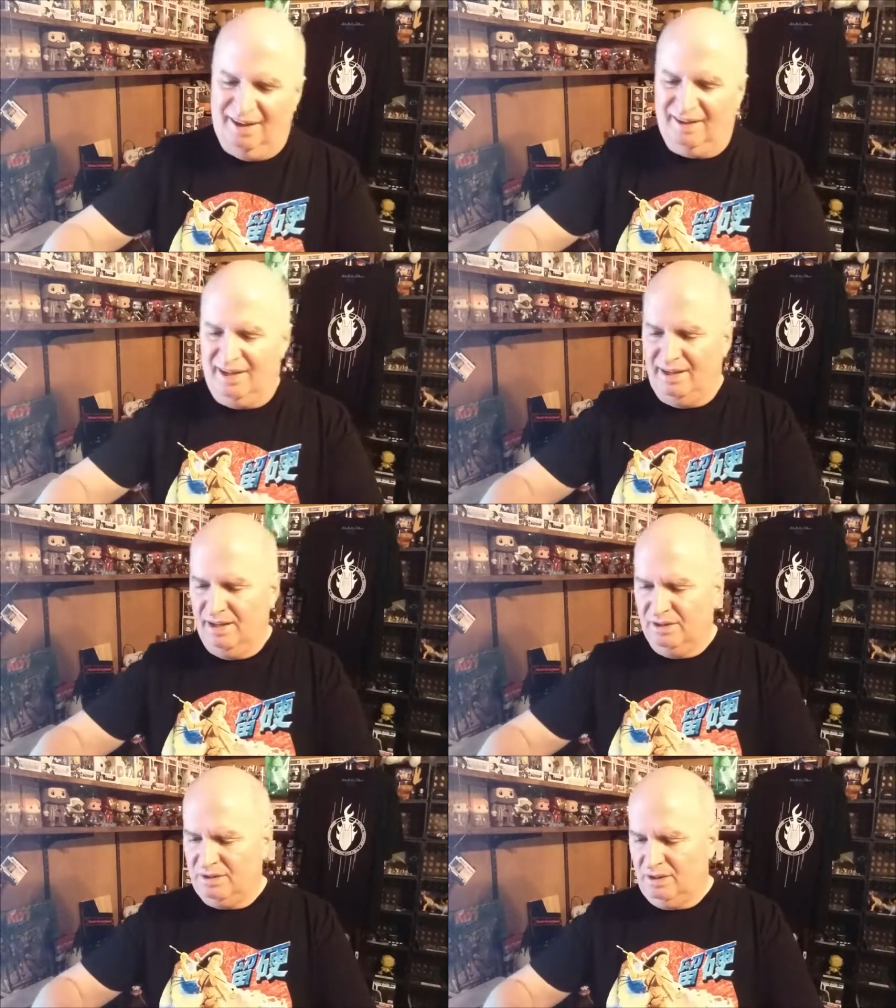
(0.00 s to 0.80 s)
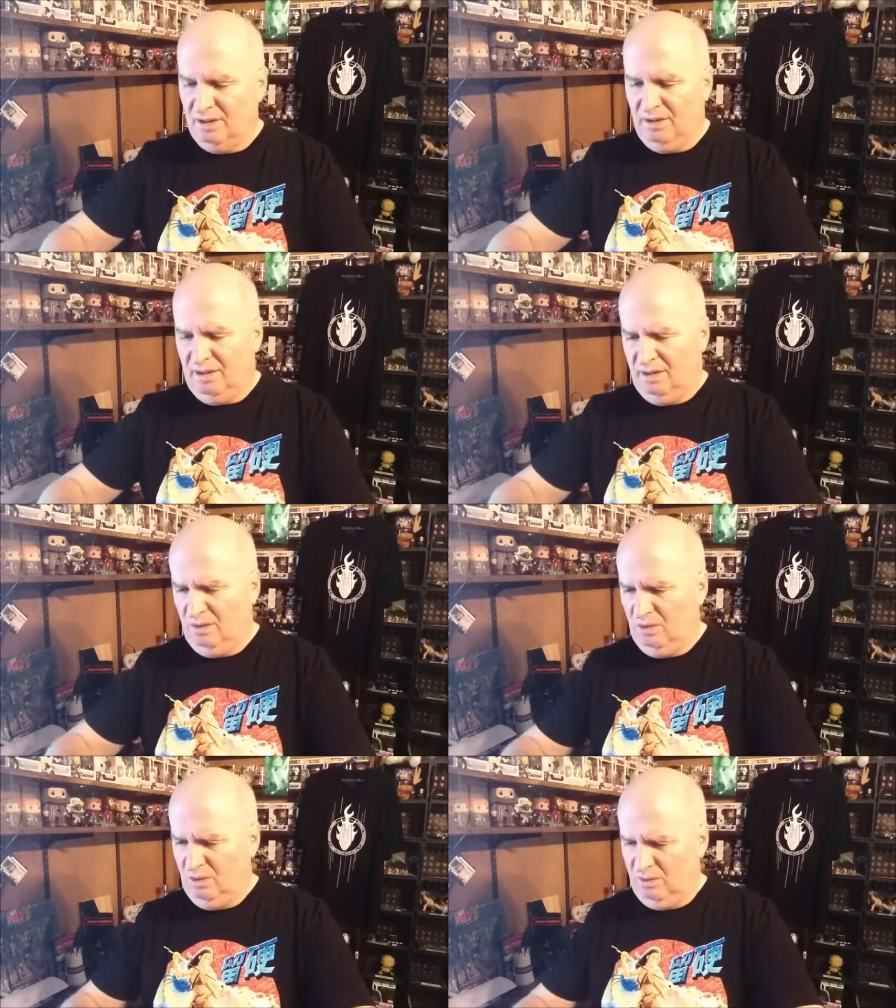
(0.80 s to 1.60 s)
Okay, and here's our. Uh,
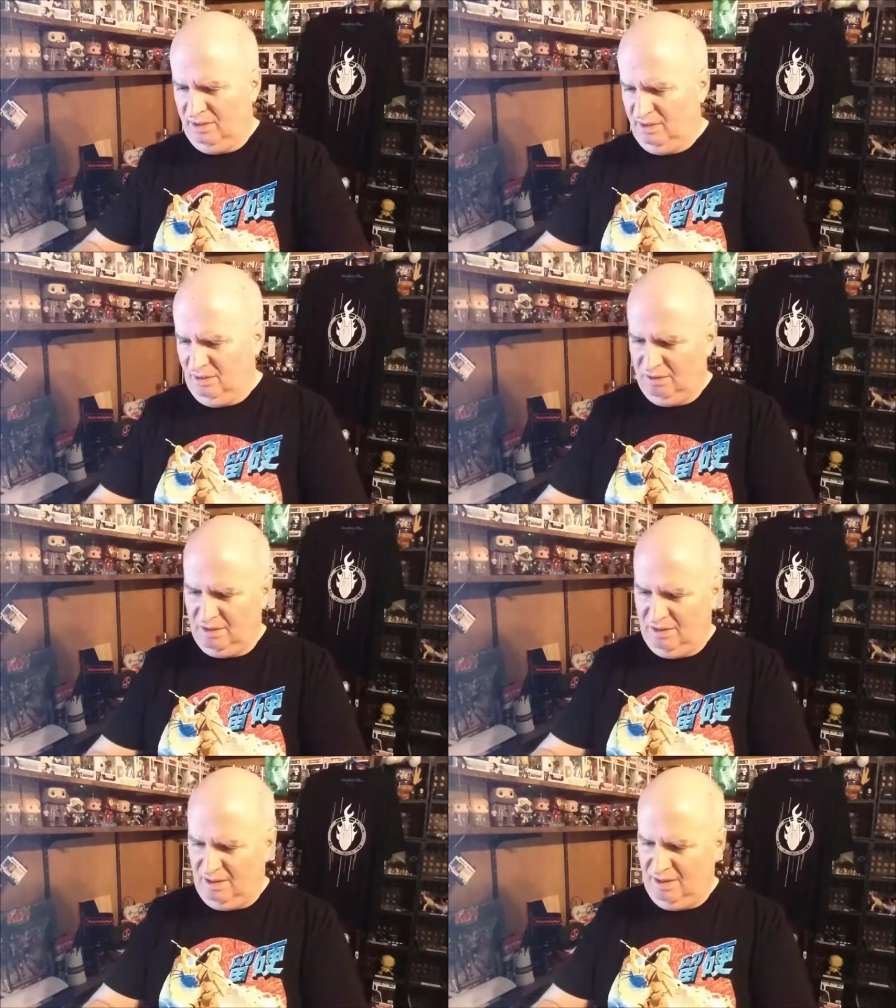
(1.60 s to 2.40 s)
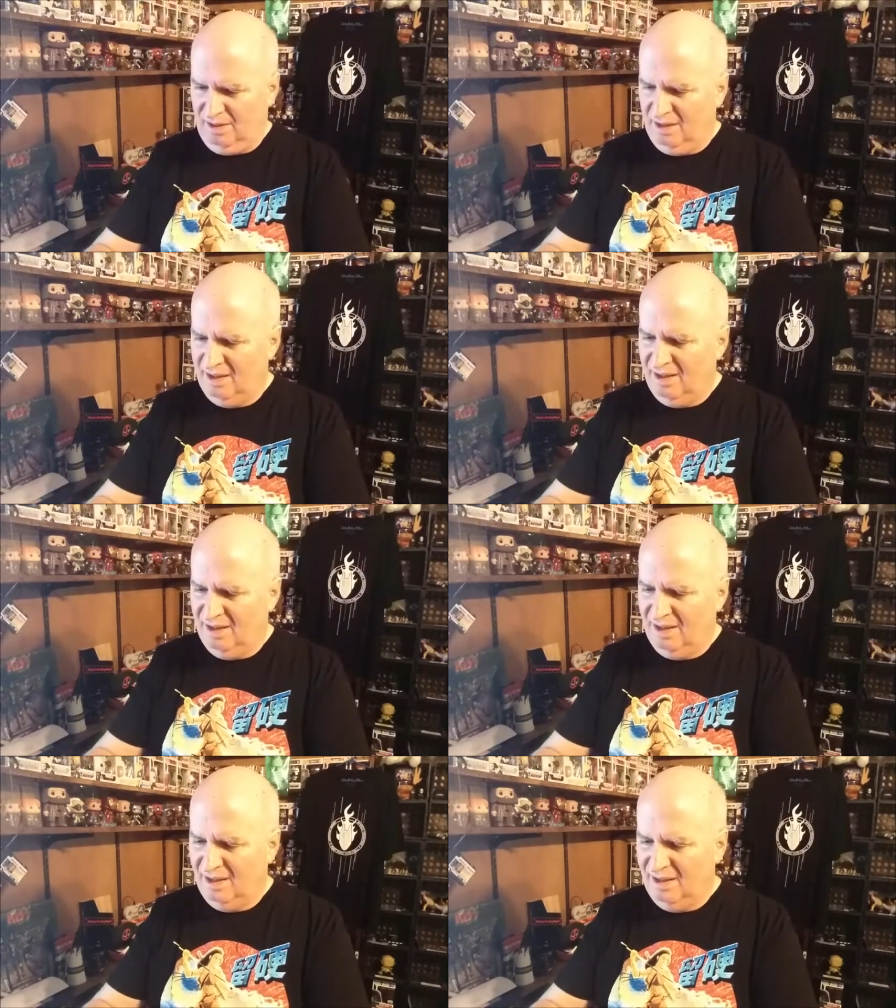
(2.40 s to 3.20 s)
oh, is he loose on there?
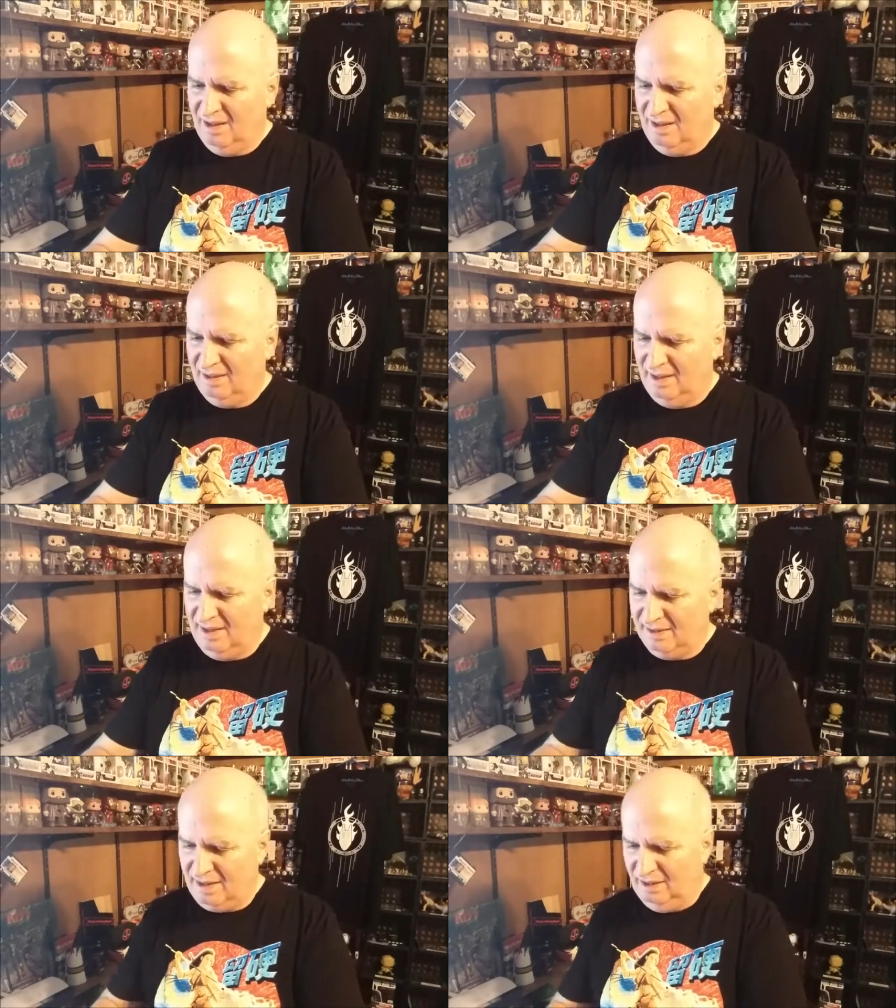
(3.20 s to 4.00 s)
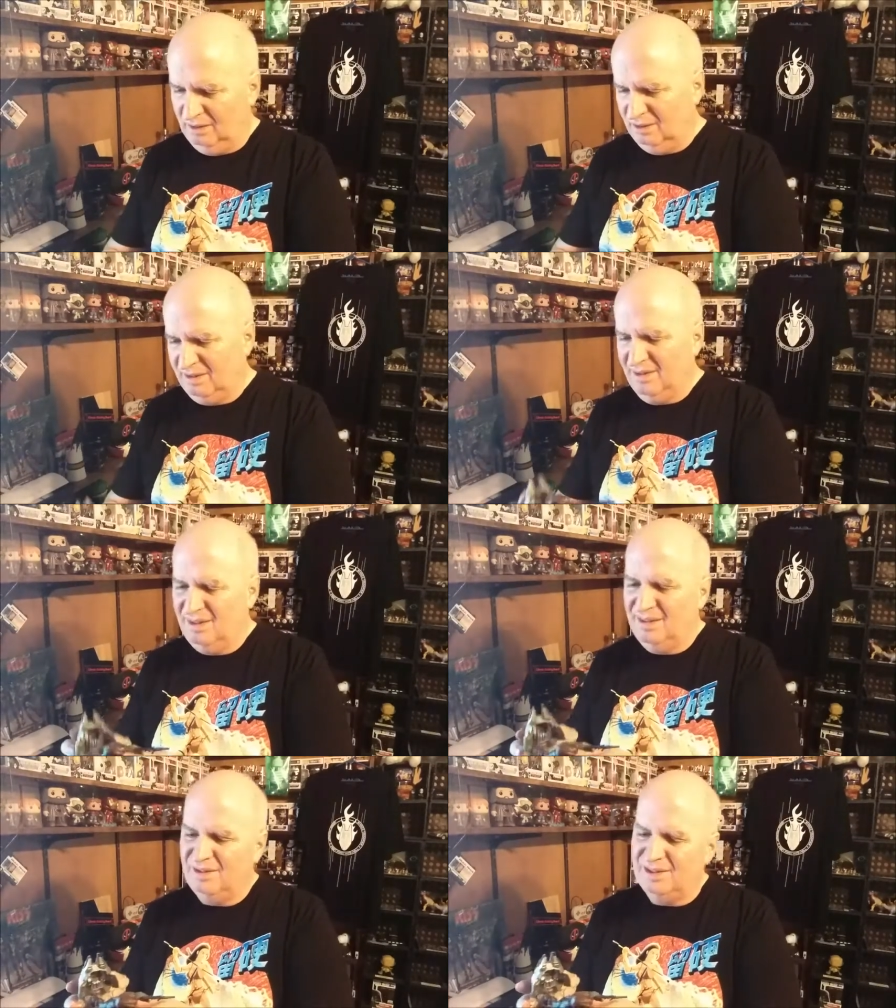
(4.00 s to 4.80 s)
Yeah, he's kind of loose. Uh,
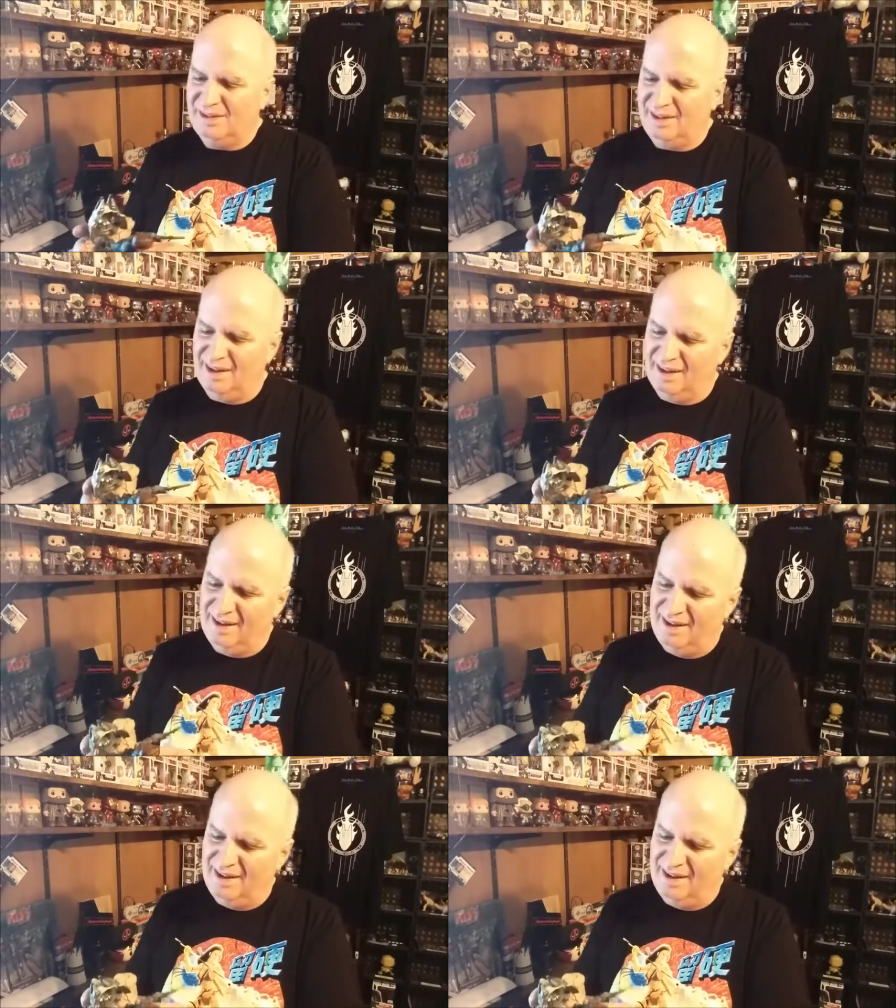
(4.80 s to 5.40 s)
let me see here.